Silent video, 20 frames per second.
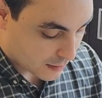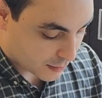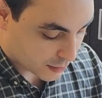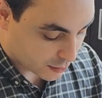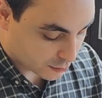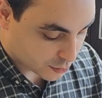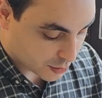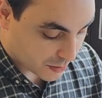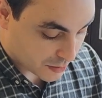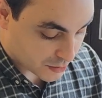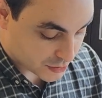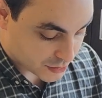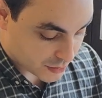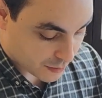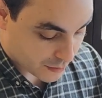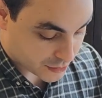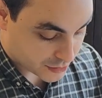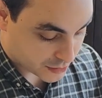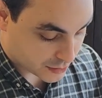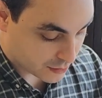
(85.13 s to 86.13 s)
The contributors
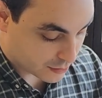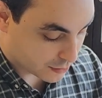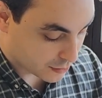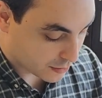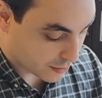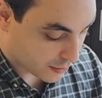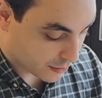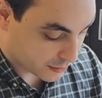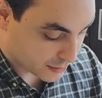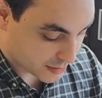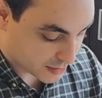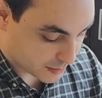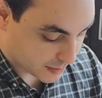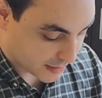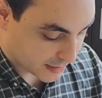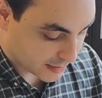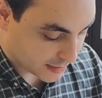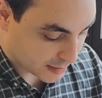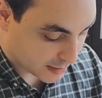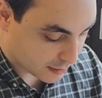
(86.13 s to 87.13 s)
to their score are
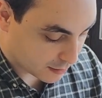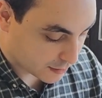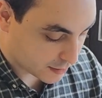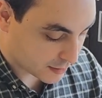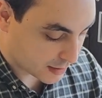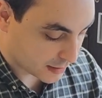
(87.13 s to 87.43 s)
displayed here.